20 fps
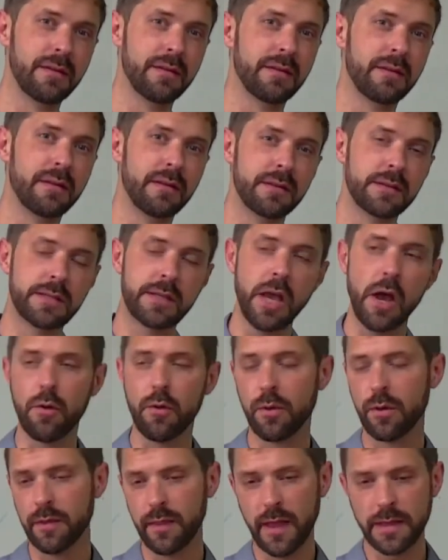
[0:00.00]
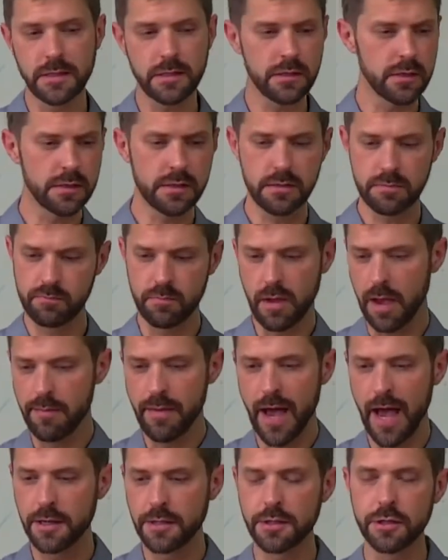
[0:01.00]
So let's just
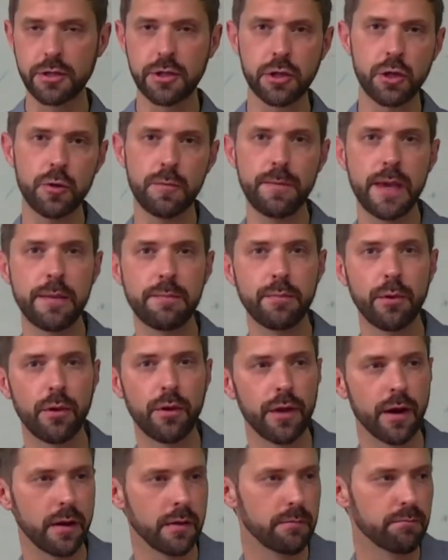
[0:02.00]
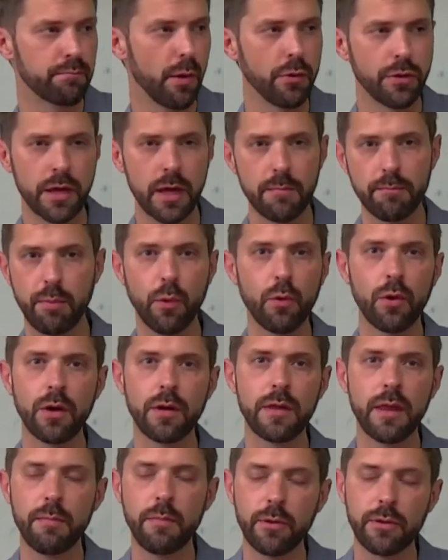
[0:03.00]
imagine two people, they both get born,
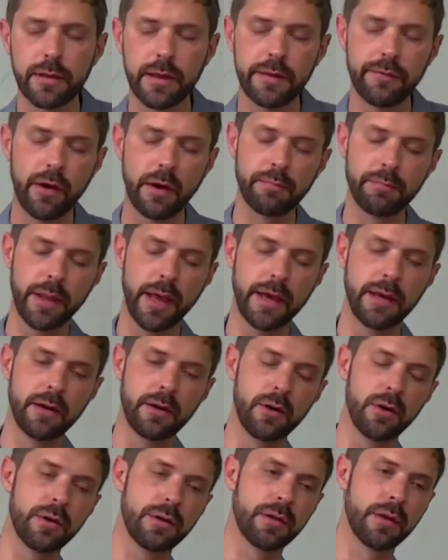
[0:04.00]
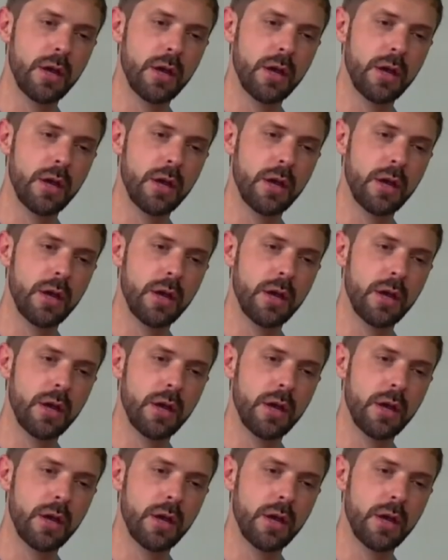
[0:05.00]
they both live on planet Earth.